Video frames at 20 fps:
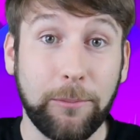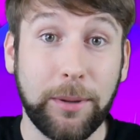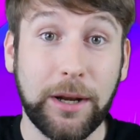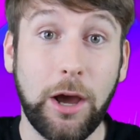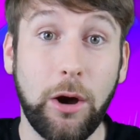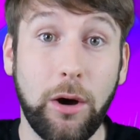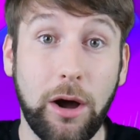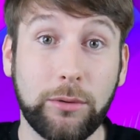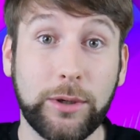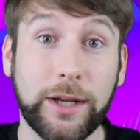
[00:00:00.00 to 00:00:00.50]

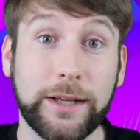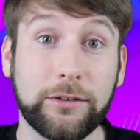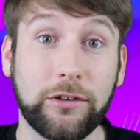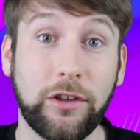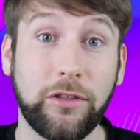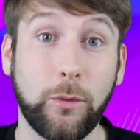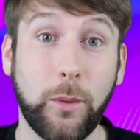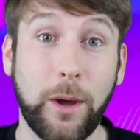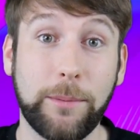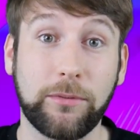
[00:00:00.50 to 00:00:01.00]
below I'll link
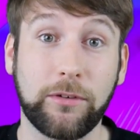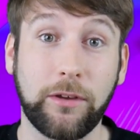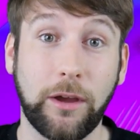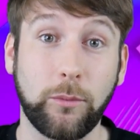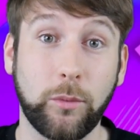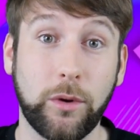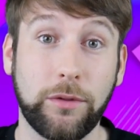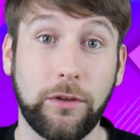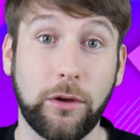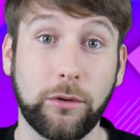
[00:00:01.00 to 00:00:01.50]
to the
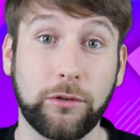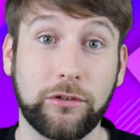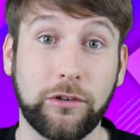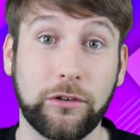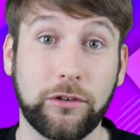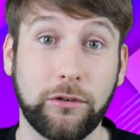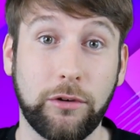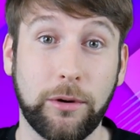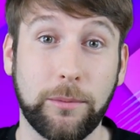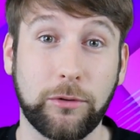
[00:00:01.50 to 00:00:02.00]
website with those
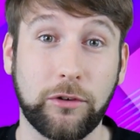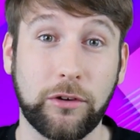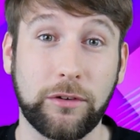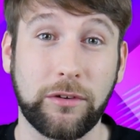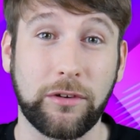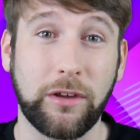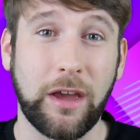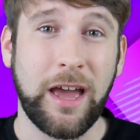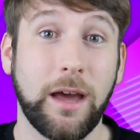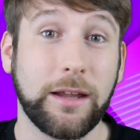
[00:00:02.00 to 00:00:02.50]

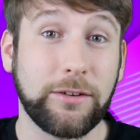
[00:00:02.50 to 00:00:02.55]
descriptions.